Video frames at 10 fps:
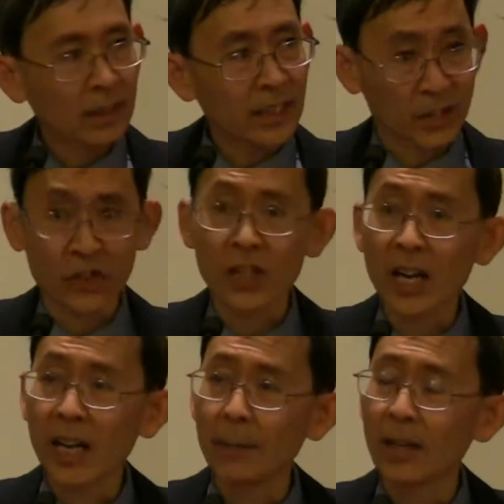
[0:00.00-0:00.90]
Guess it's
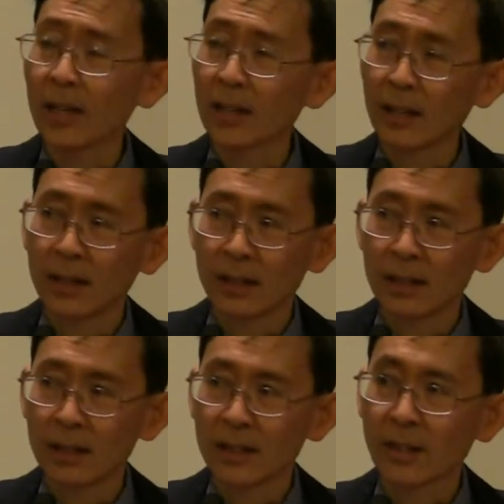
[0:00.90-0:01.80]
time
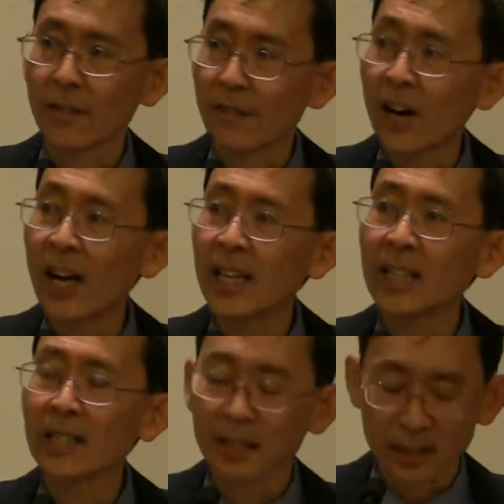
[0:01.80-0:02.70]
to
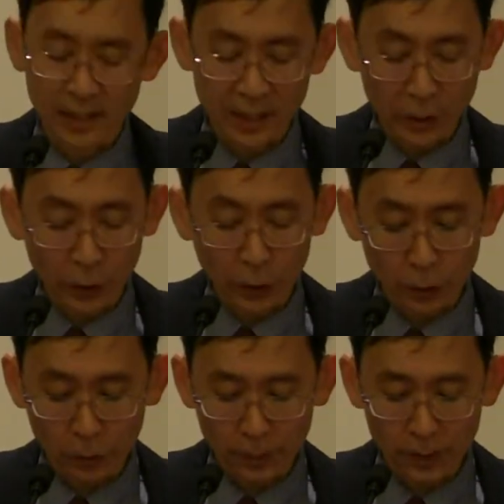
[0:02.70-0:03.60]
find another
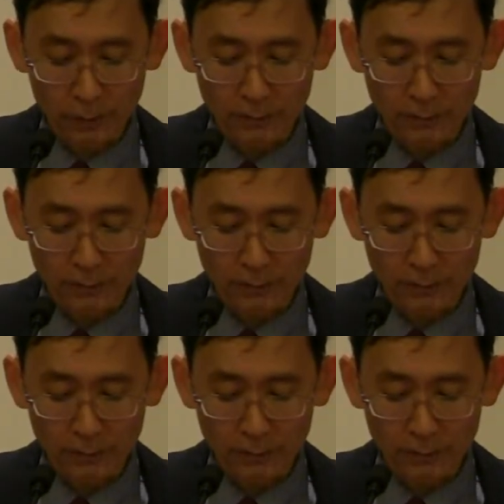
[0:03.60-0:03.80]
hope.